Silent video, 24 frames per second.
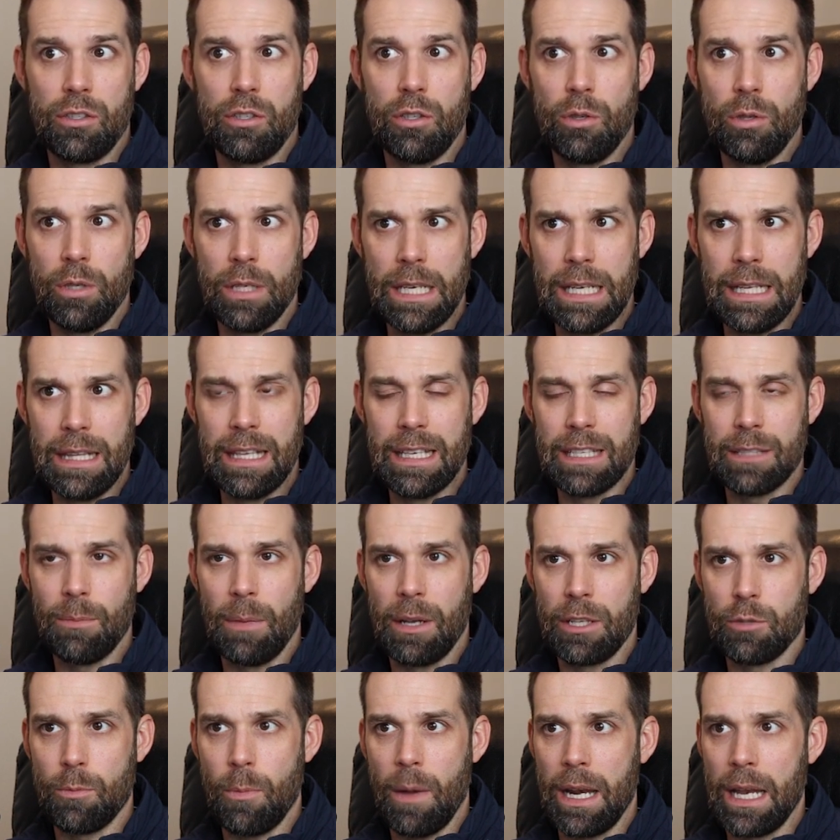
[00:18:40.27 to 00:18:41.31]
Do you need this
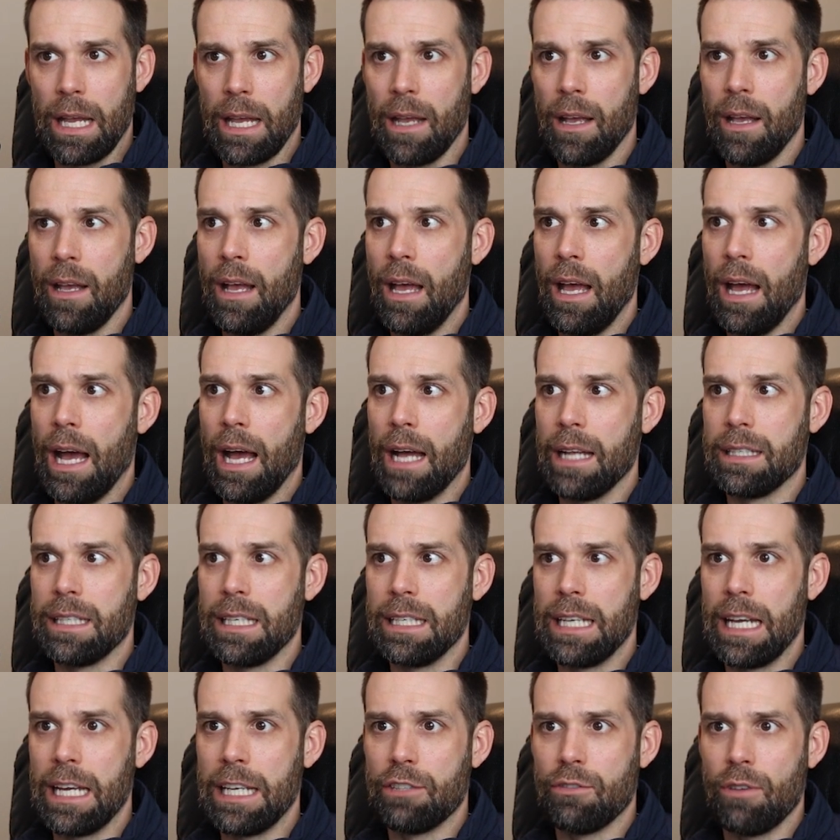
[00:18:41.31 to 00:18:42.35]
much money
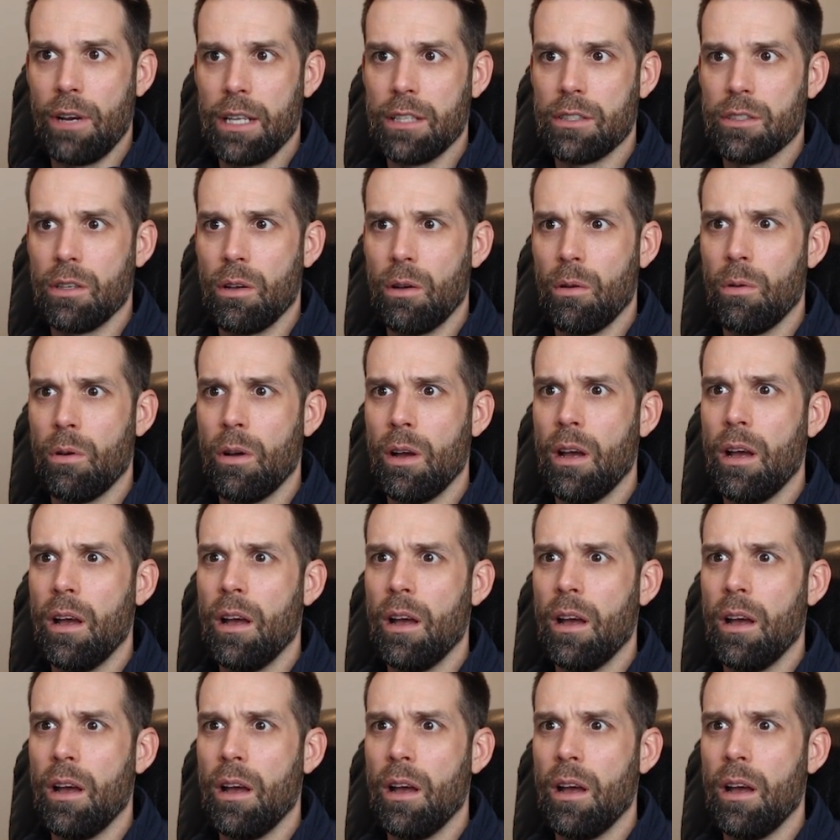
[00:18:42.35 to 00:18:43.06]
to day trade? So,